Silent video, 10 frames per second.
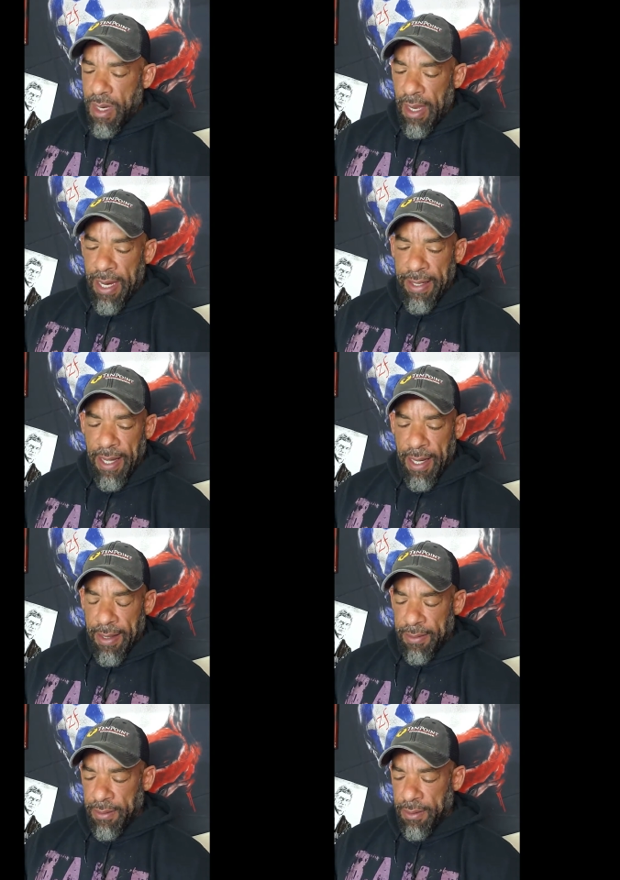And
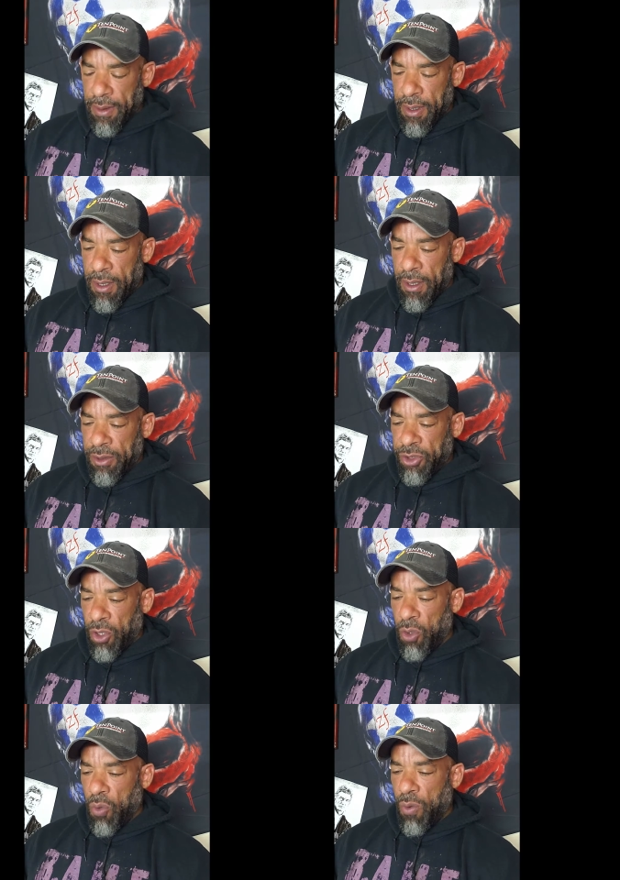
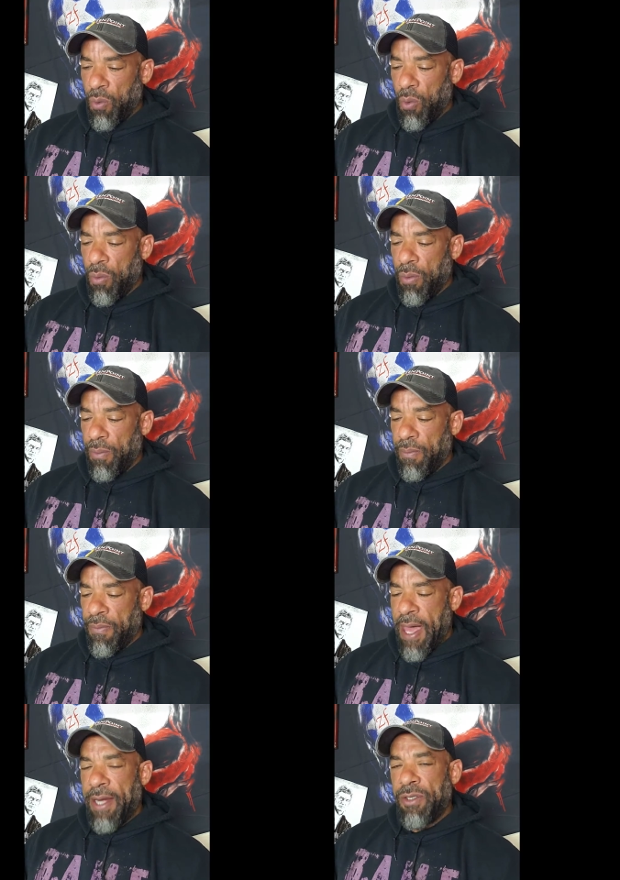so
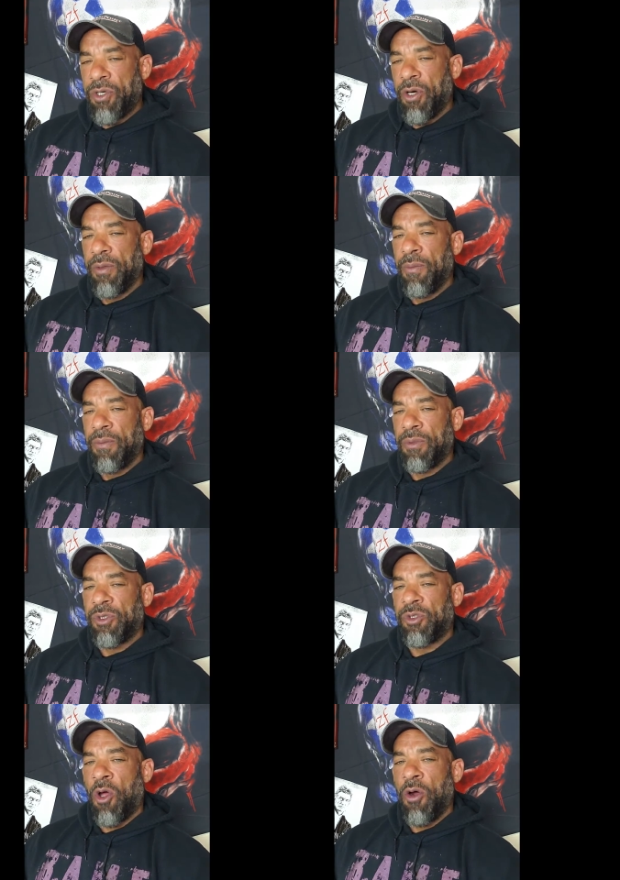that in turn
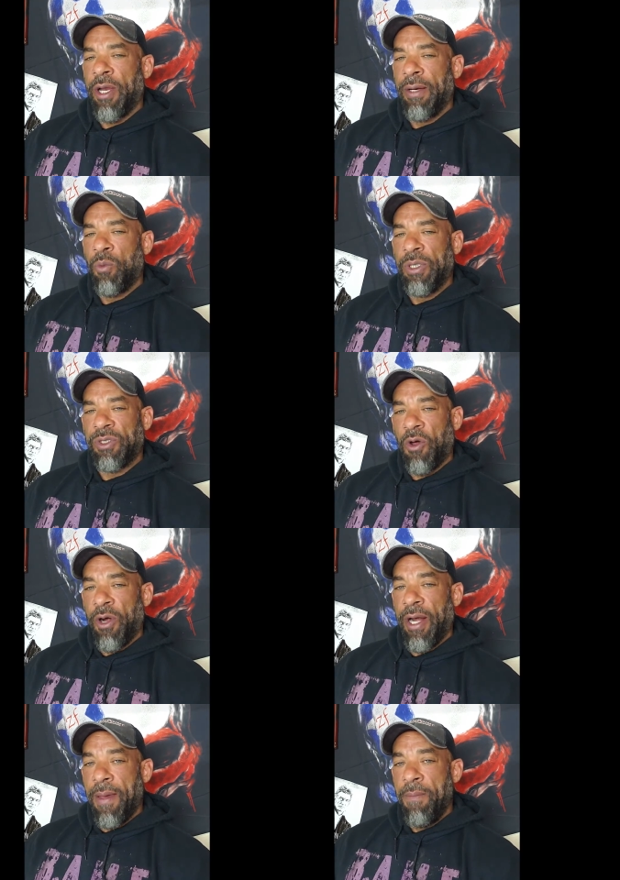we
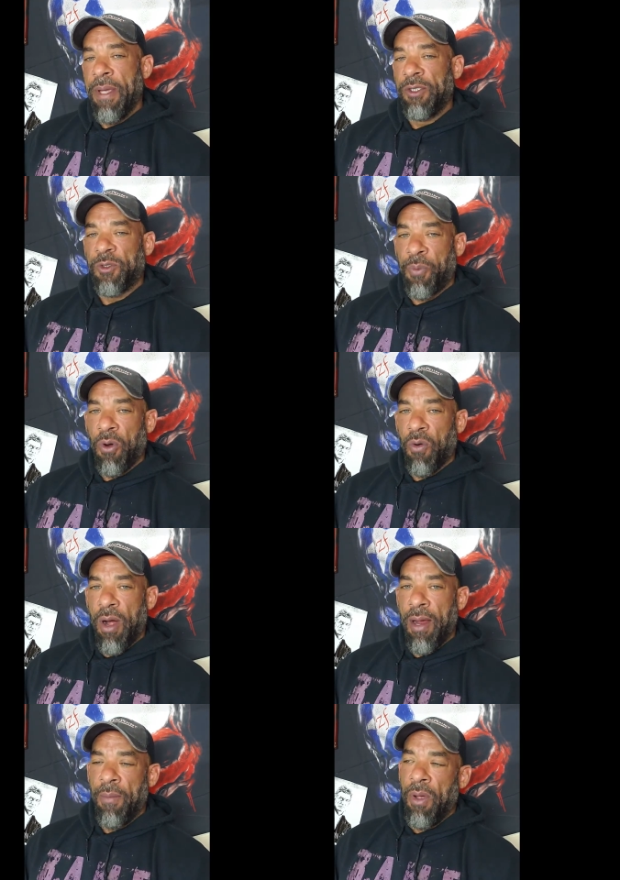started a men's
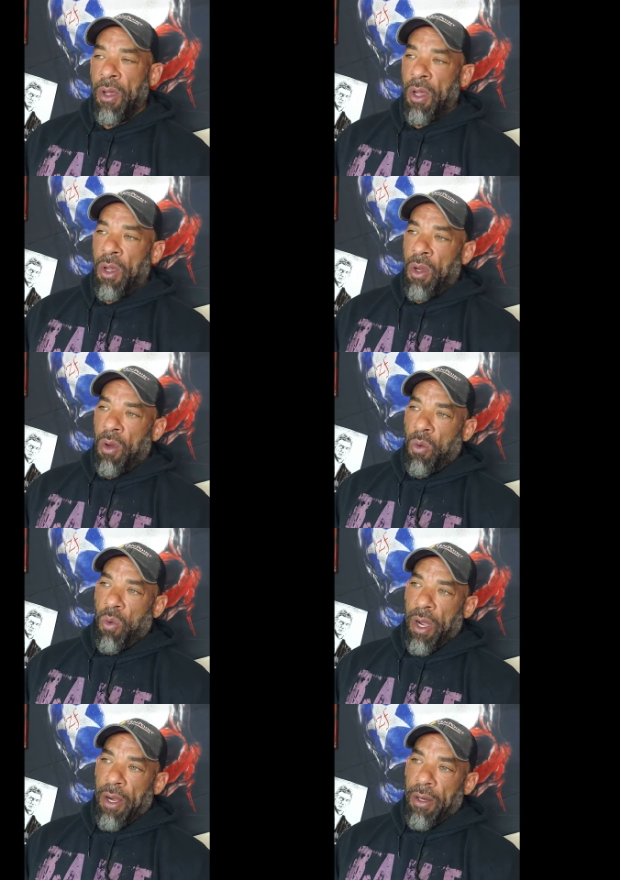program
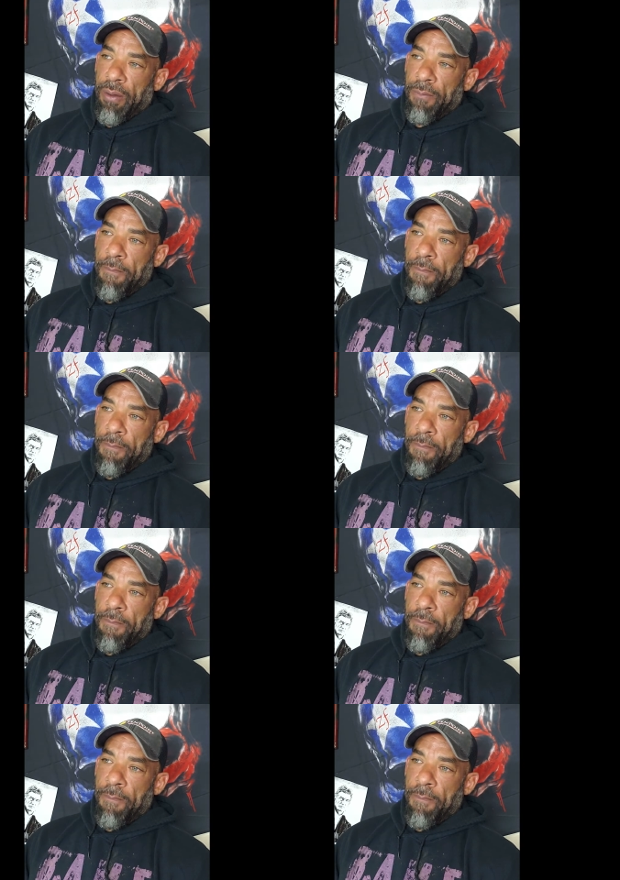where